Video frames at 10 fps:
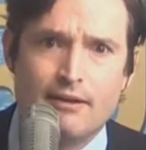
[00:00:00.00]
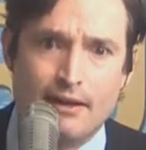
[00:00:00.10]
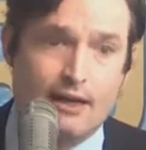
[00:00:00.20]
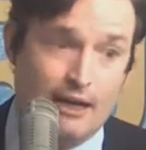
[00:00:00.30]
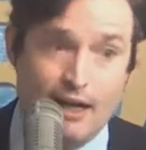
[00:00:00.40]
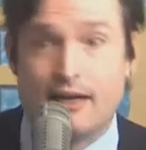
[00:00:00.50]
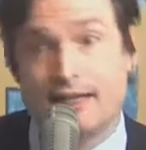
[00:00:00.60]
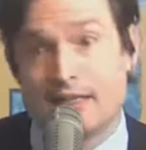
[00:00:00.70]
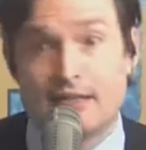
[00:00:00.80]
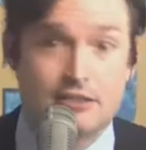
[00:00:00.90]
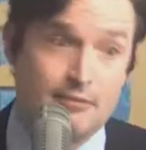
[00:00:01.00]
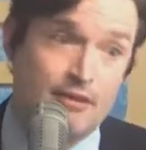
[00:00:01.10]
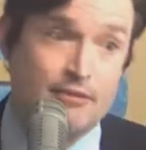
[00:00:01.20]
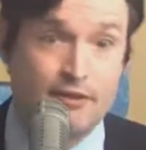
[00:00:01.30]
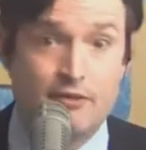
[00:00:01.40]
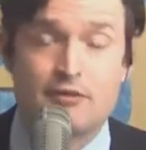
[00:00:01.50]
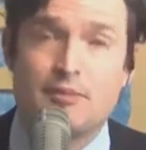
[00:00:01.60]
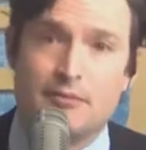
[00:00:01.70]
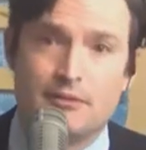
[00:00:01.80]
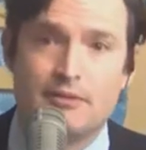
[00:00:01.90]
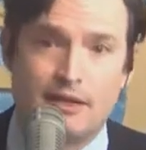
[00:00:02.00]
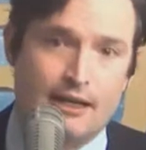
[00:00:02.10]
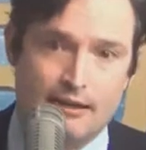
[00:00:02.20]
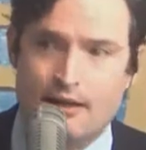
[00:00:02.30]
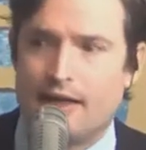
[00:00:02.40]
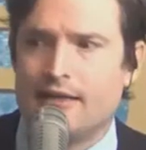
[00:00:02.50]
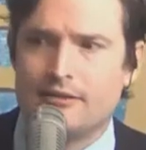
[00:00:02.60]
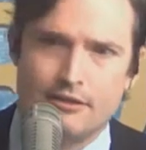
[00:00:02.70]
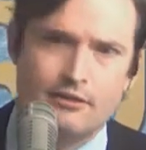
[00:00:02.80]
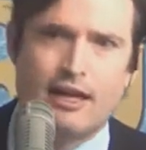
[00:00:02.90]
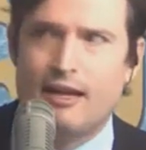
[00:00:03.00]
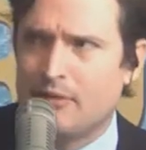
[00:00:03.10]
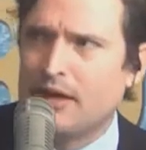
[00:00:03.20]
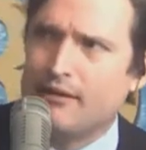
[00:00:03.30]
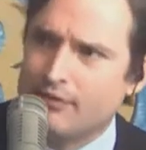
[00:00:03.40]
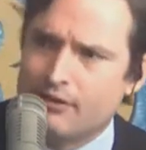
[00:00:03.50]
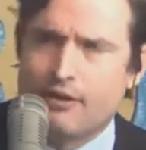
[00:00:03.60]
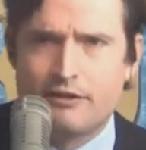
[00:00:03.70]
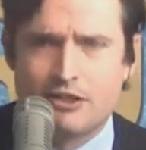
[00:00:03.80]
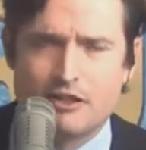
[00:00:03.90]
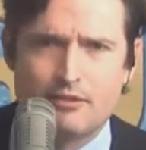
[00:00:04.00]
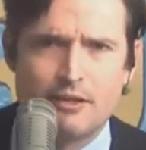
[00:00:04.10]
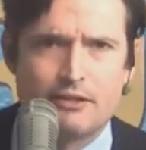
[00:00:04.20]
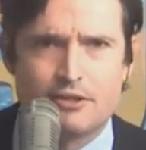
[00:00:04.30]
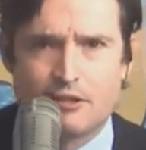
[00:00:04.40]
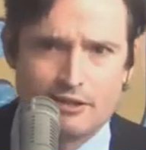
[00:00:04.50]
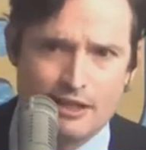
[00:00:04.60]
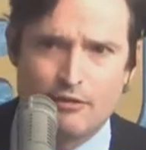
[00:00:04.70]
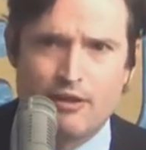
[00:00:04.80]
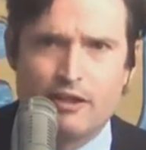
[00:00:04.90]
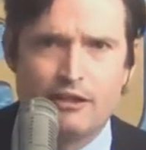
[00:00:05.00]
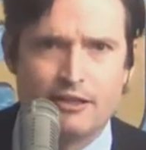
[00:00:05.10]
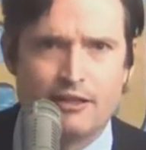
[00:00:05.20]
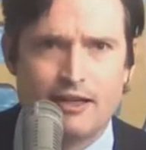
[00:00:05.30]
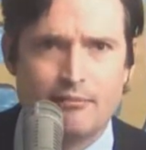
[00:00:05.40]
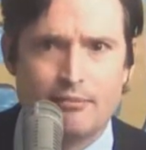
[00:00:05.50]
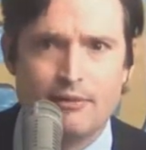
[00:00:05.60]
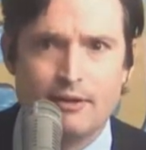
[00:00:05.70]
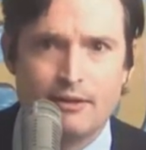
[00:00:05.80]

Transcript: And I, I like to actually make fun of those people. And, I, and to do that, I probably have to turn on the Jerry Springer show because that's where they all end up.